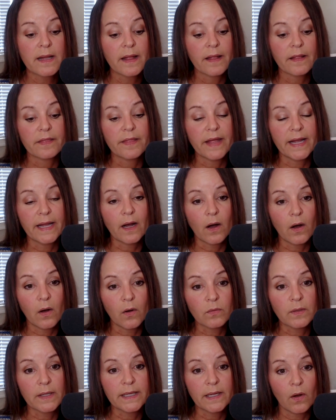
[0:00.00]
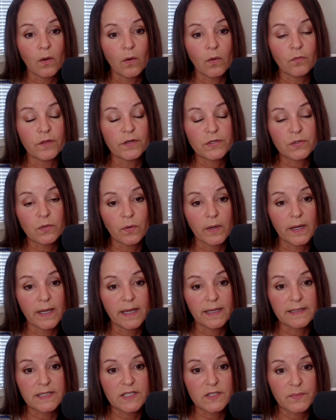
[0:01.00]
They only hold the toy
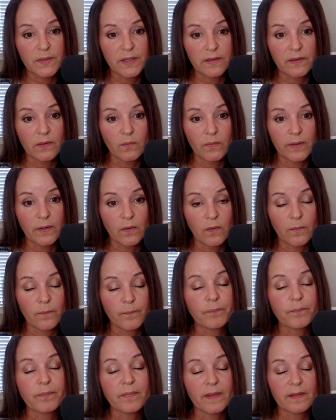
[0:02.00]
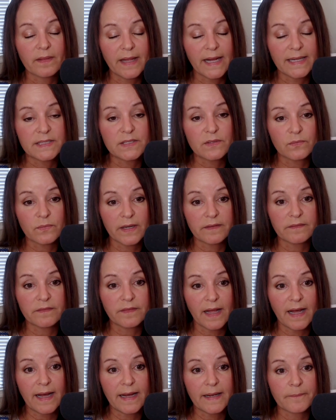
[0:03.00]
and spin the wheel. That's a red
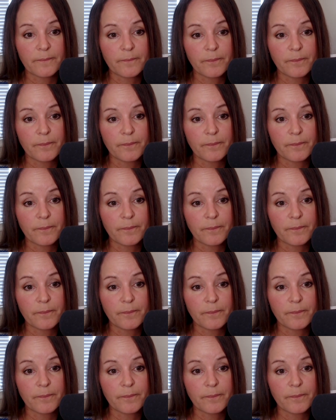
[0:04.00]
flag.